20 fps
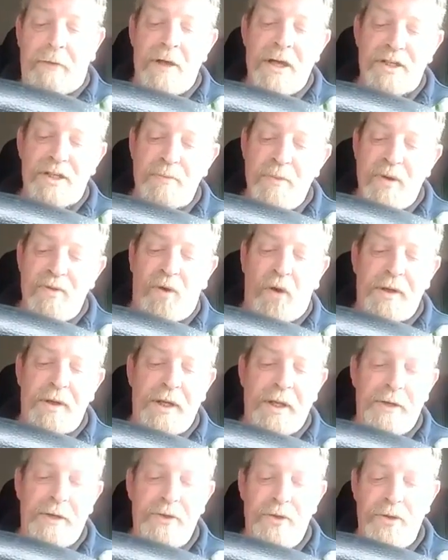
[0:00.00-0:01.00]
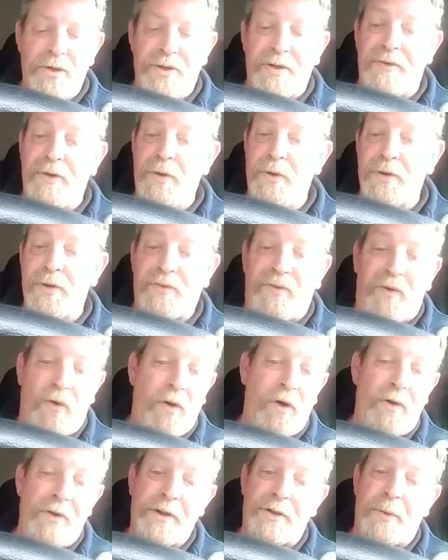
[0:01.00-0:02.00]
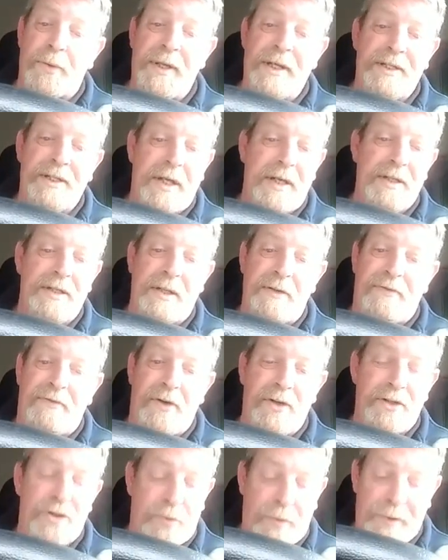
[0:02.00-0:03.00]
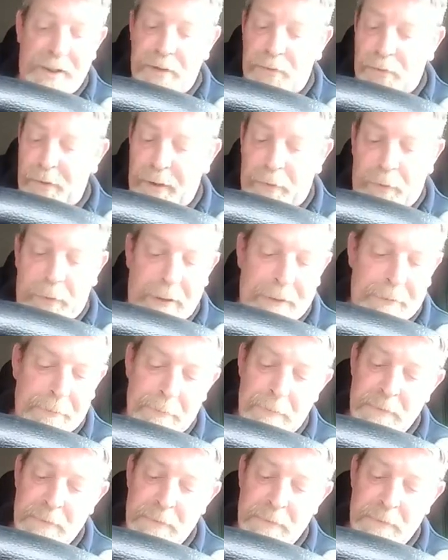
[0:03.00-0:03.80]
let's move on to the news reviews for the 26th of the 1st 2021.